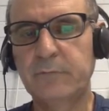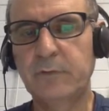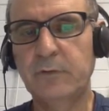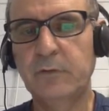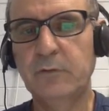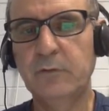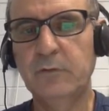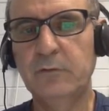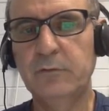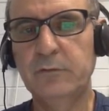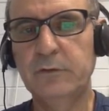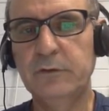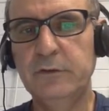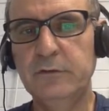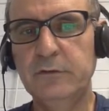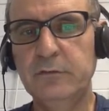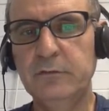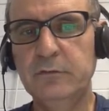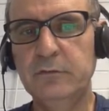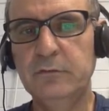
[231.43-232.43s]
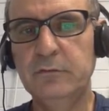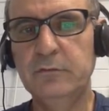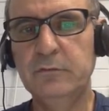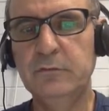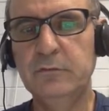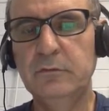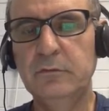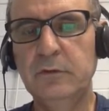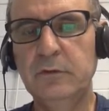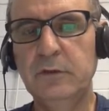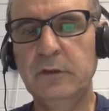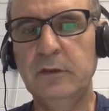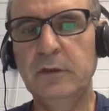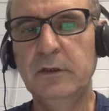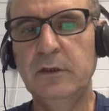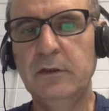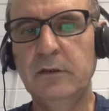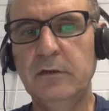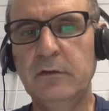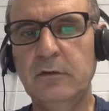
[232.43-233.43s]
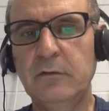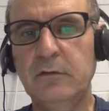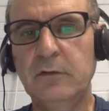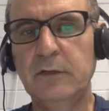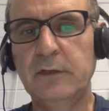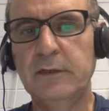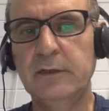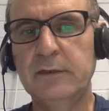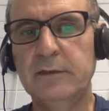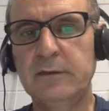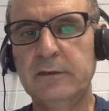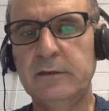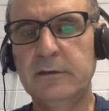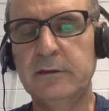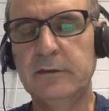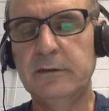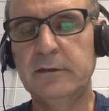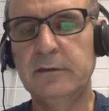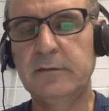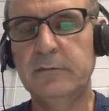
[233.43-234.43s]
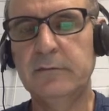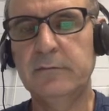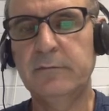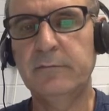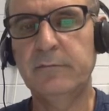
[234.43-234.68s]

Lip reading: All you need to do, look at the